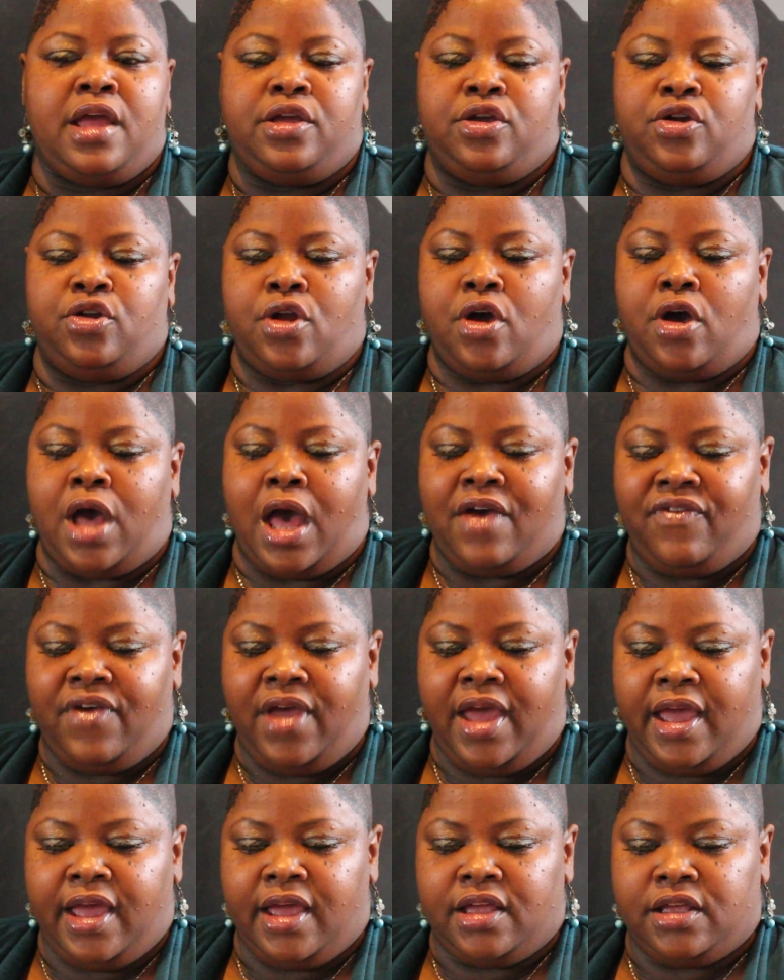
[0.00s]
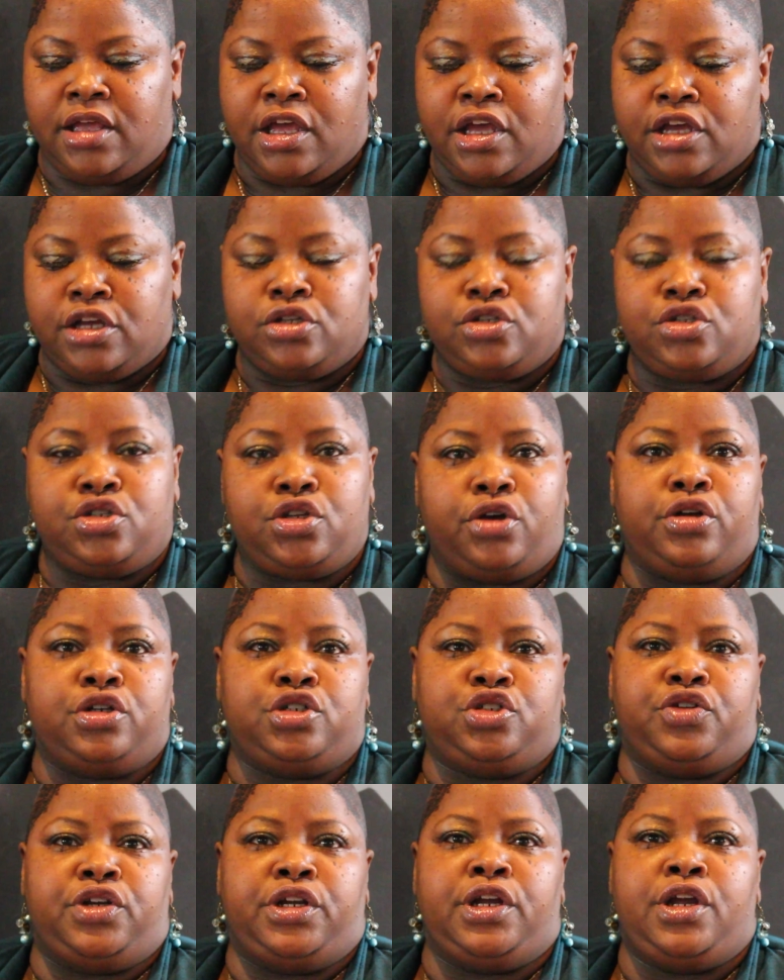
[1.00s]
I've had
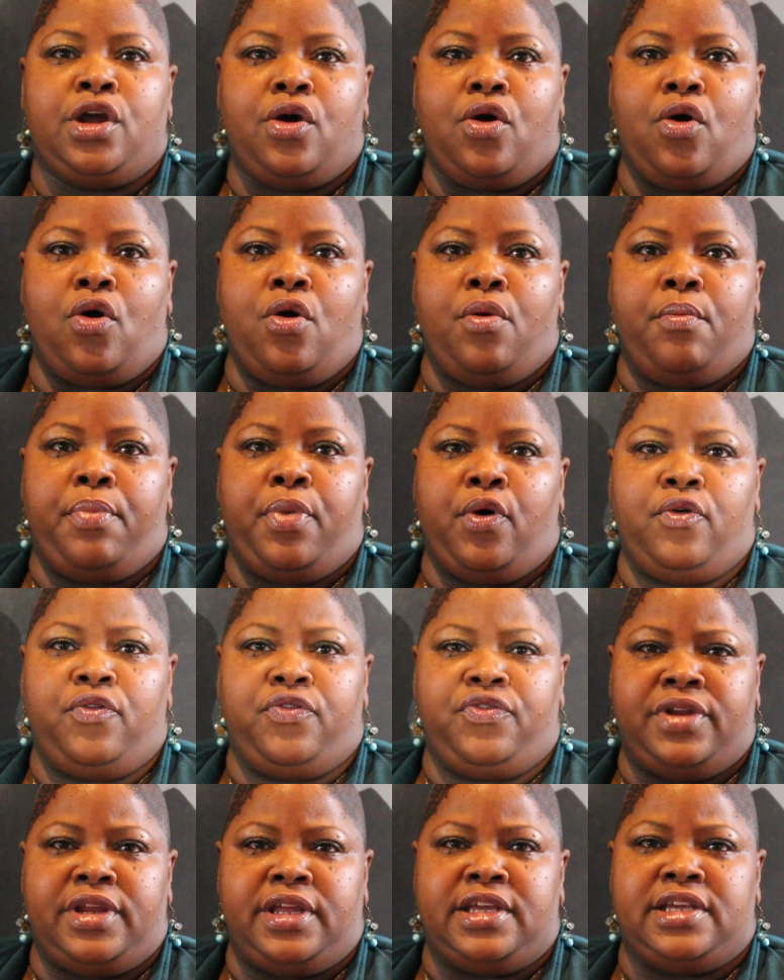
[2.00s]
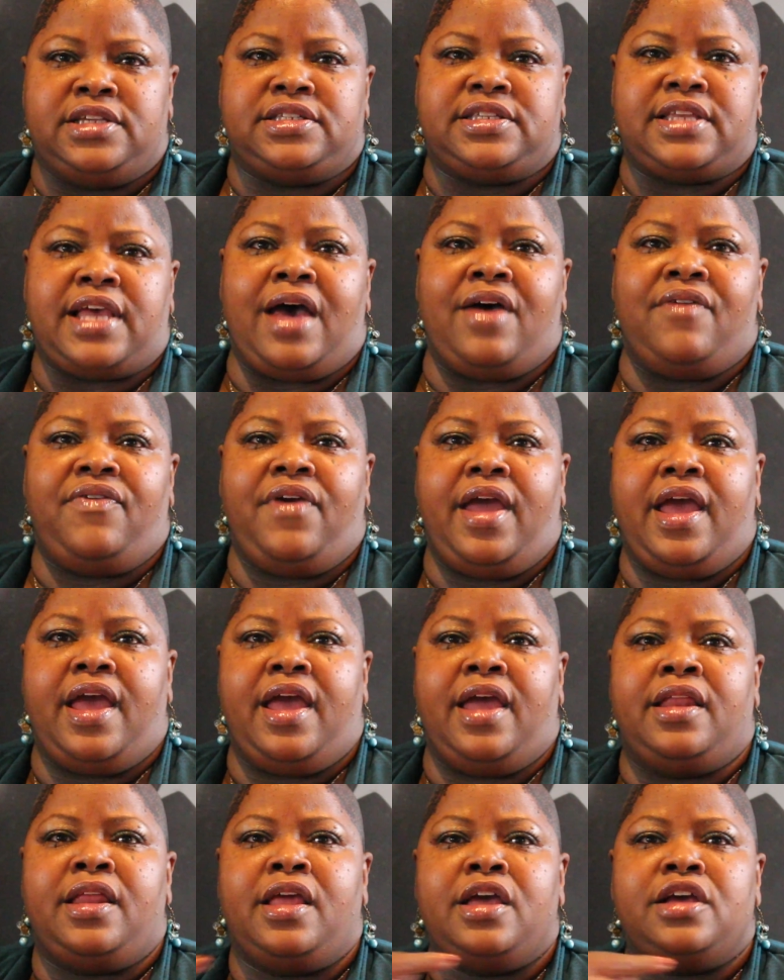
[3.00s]
surgery on both knees. I've
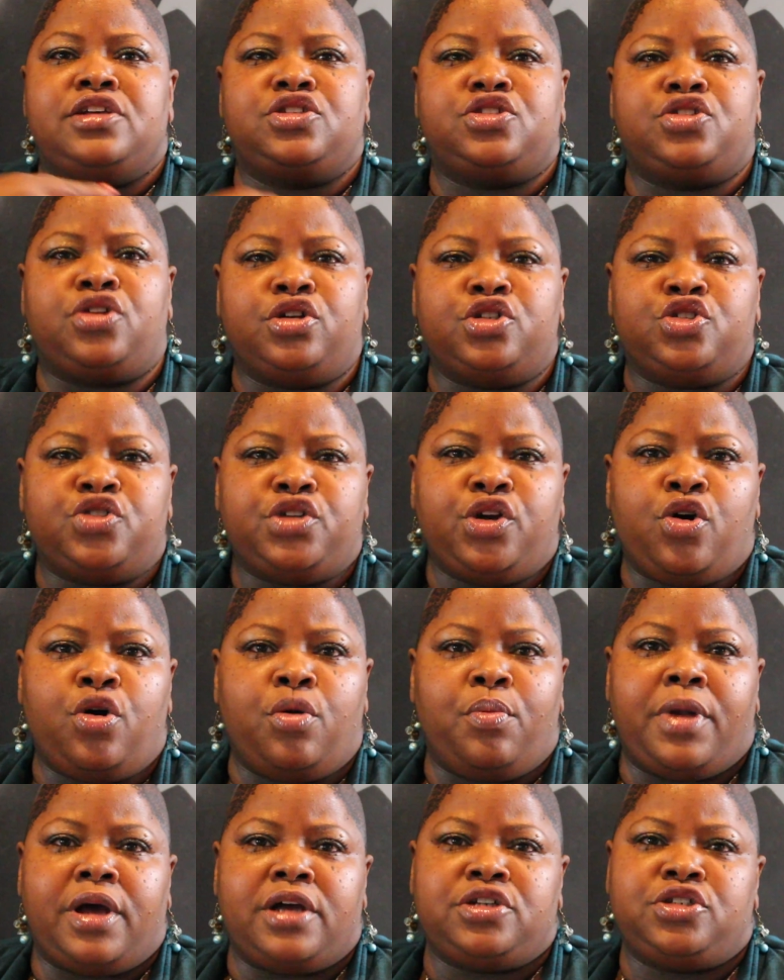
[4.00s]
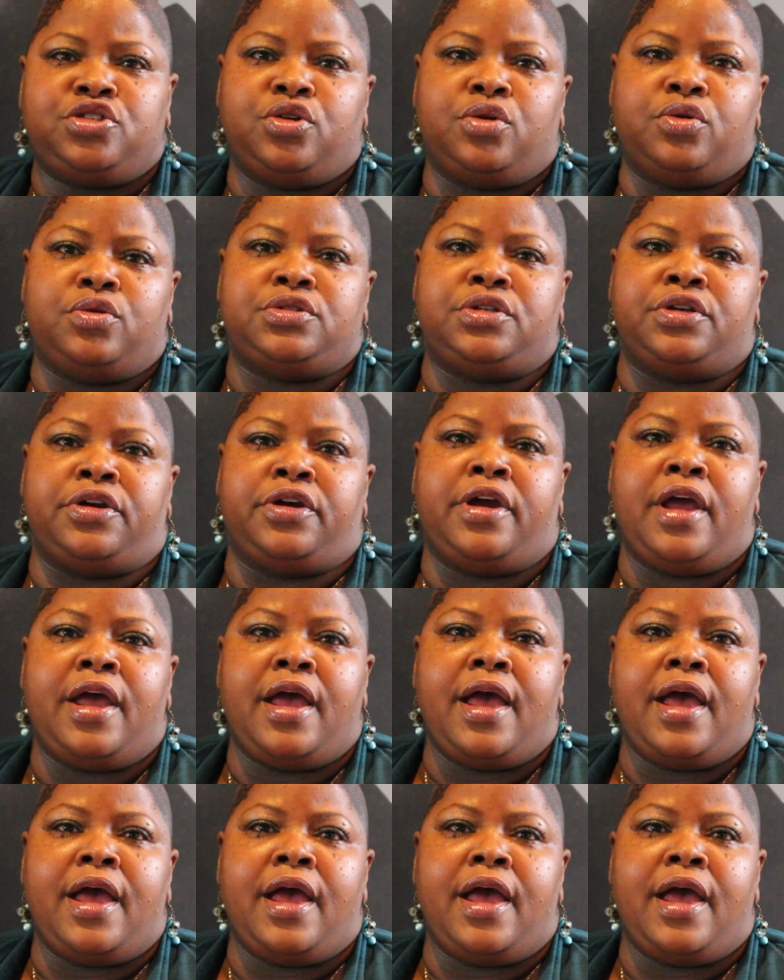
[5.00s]
had surgery on my shoulder.